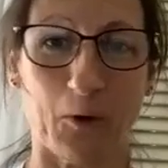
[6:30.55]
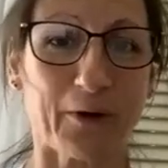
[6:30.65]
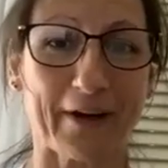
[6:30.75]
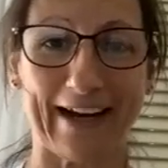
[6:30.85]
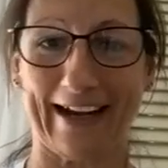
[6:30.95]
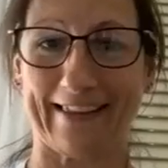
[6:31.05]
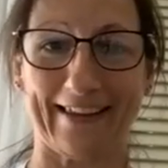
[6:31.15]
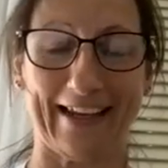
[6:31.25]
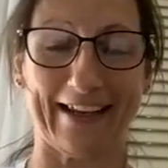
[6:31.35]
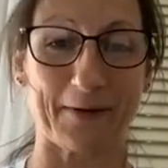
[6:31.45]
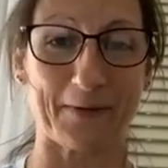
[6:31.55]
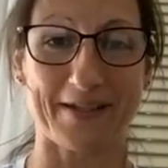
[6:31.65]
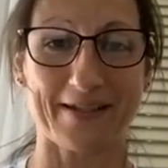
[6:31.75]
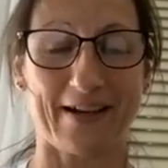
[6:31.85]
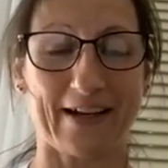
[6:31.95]
ordered anything, and it
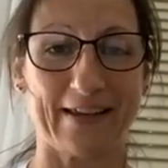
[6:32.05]
was like,